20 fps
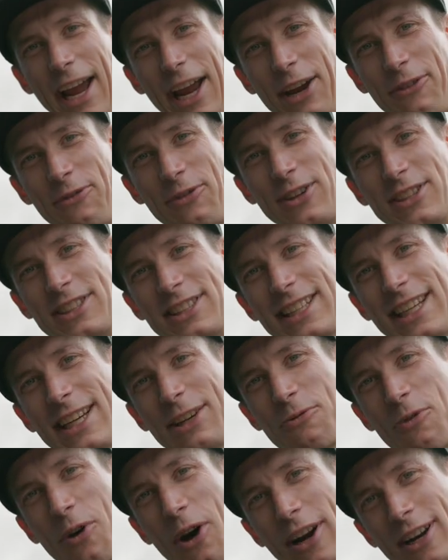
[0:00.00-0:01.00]
If you
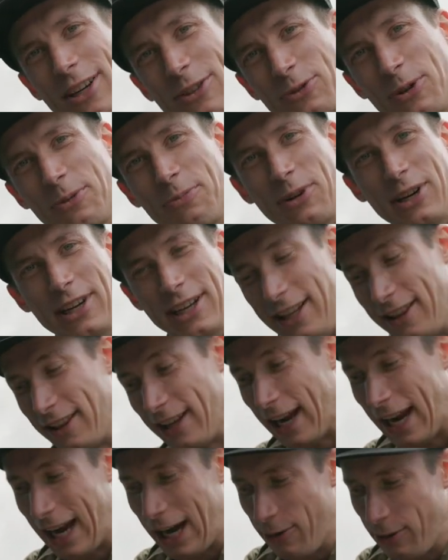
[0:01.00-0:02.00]
see water dripping in
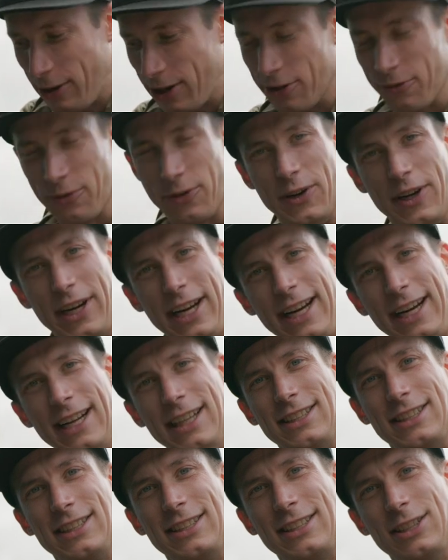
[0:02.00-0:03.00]
the area of your
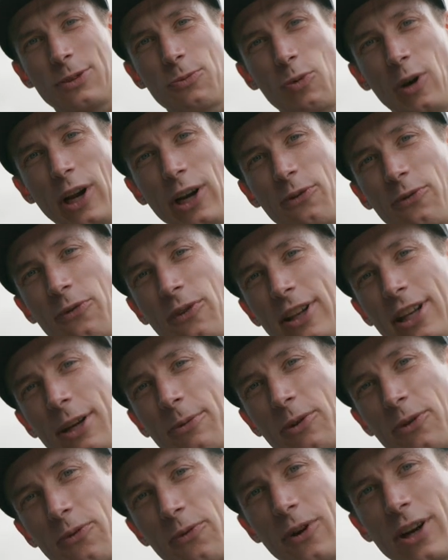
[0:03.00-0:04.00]
heating system while you fill
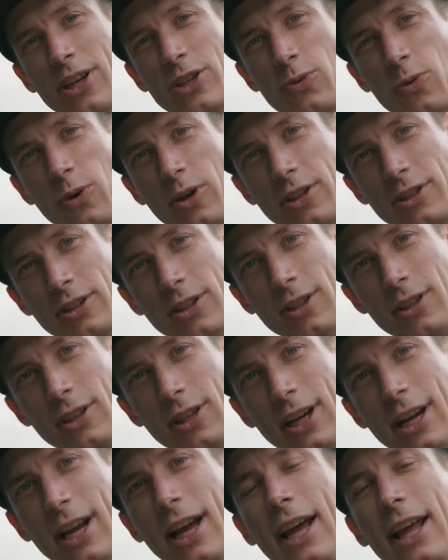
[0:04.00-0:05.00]
up your freshwater tank,
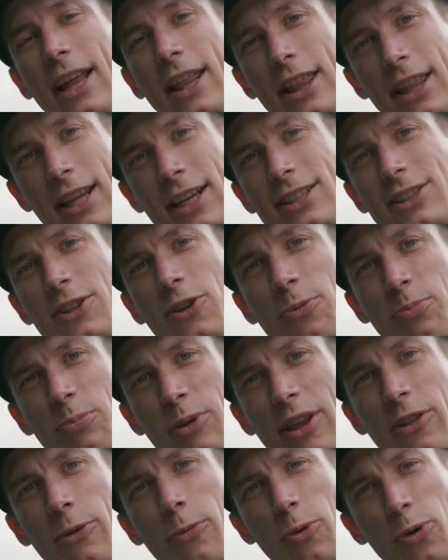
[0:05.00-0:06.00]
this could
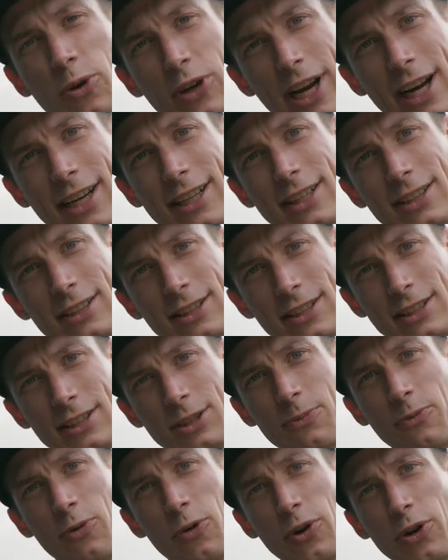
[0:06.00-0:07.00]
be the protecting
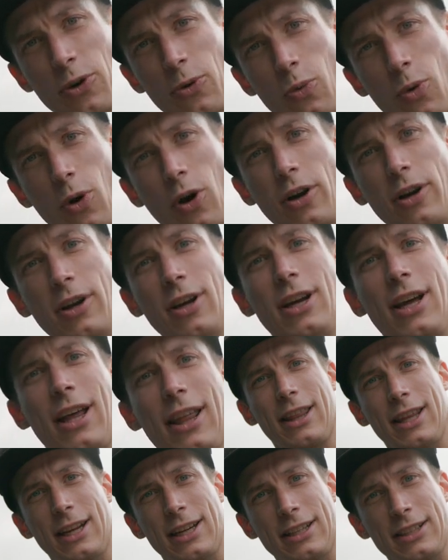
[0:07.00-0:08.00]
system for your water
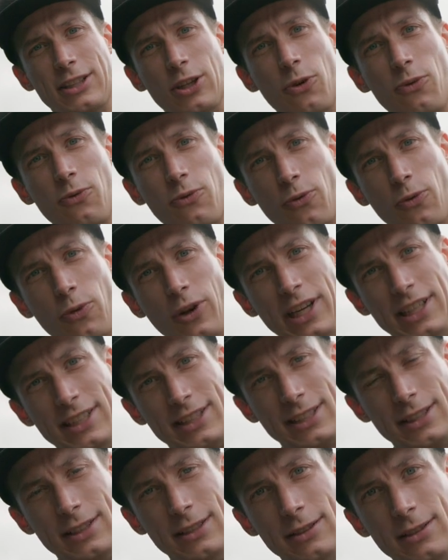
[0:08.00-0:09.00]
that it don't
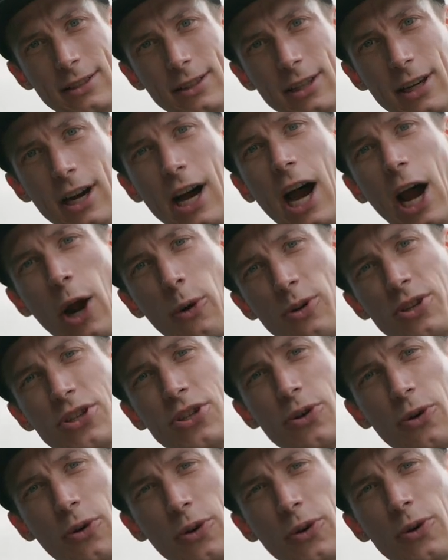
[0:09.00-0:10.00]
freeze. I will
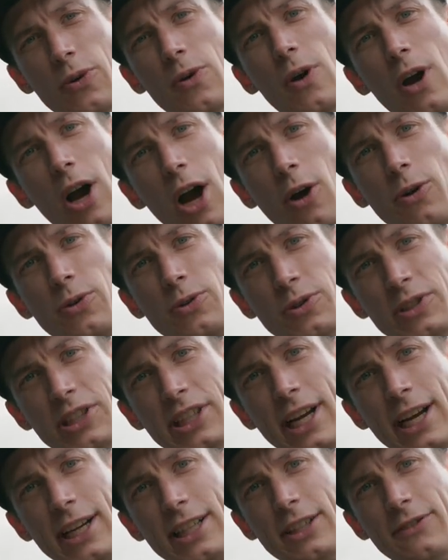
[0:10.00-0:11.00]
show you how to
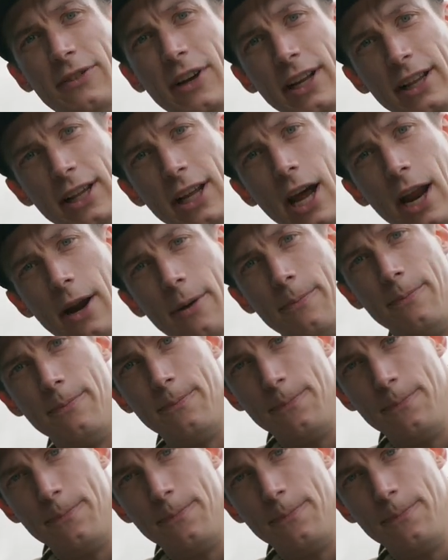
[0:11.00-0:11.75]
deactivate that.